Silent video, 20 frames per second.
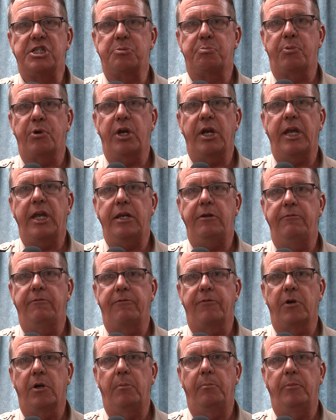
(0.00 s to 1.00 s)
sprayed
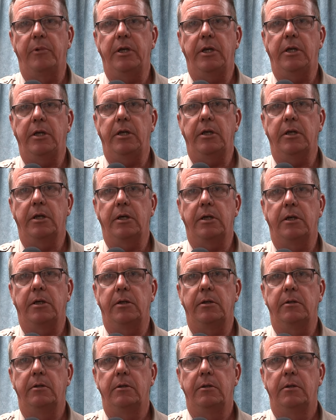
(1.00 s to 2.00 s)
from
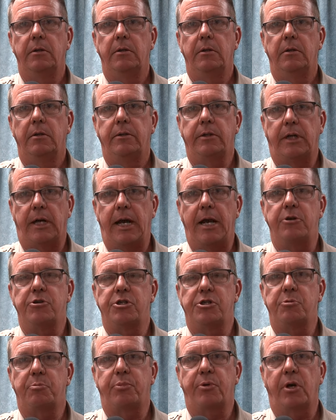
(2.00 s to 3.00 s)
the
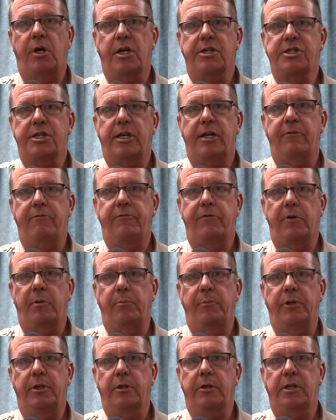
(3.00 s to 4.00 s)
hydrogen peroxide
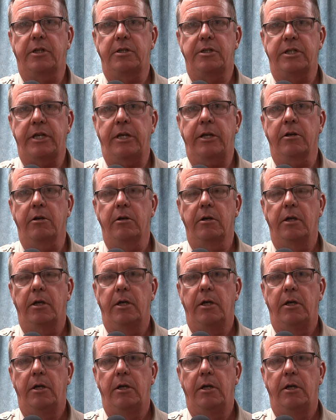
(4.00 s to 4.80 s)
from the container.